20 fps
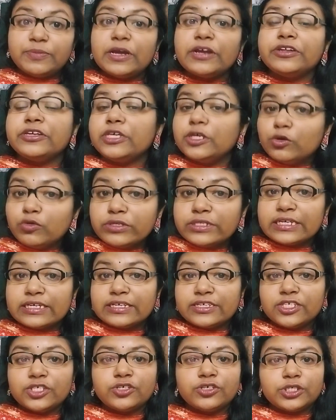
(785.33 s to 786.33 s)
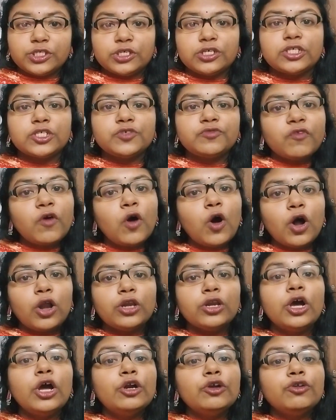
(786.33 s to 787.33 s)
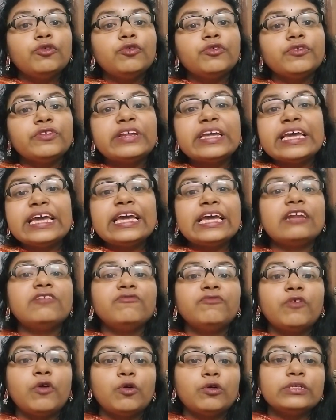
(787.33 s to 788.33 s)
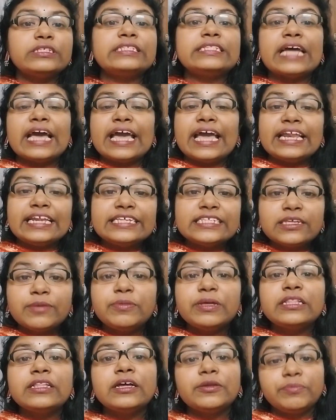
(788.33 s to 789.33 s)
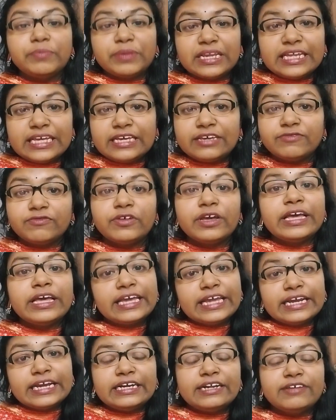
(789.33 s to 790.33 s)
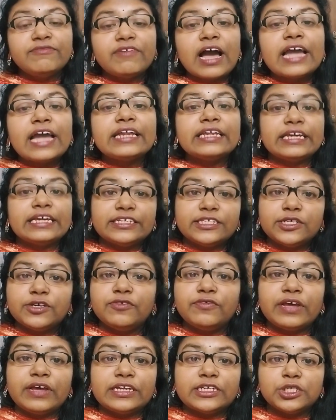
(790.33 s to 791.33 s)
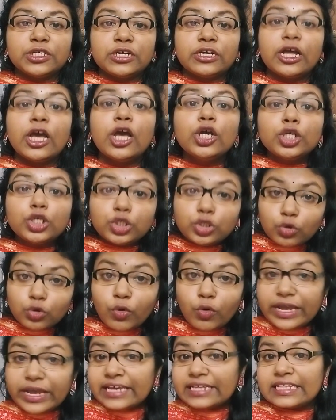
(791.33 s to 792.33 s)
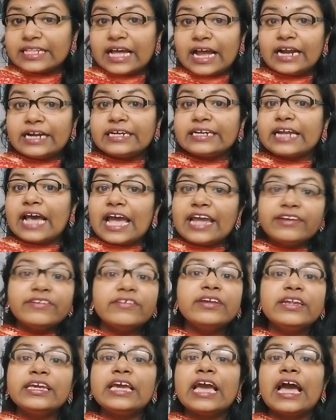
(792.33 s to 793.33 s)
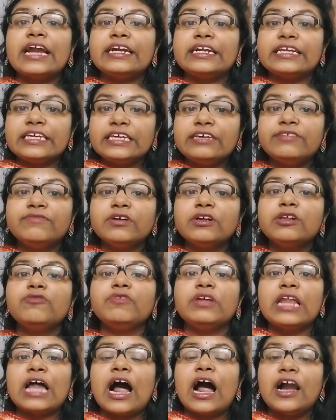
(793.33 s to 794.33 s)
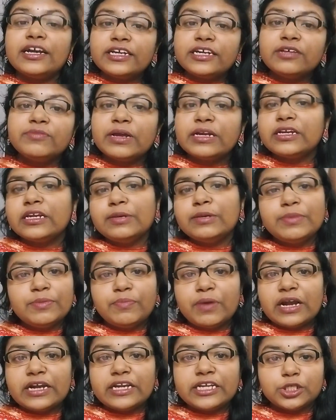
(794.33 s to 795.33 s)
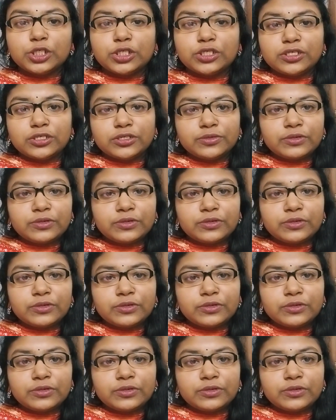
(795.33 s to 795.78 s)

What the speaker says: uses Richard's fall to reinforce the Elizabethan belief in divine intervention, showing that tyranny and evil will ultimately be punished.